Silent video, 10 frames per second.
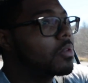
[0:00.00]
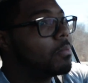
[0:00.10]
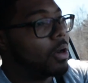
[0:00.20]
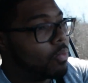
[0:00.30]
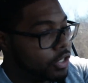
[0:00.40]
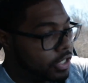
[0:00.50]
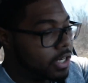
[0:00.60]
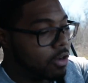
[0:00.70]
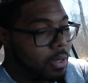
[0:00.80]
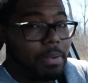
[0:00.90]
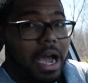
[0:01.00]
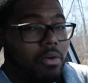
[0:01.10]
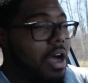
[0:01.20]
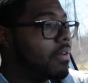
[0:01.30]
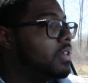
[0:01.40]
But when you get on the
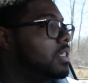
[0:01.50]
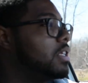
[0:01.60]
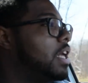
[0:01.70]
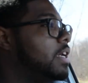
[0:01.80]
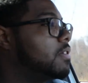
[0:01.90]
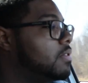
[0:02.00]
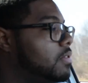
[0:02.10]
power, obviously, like,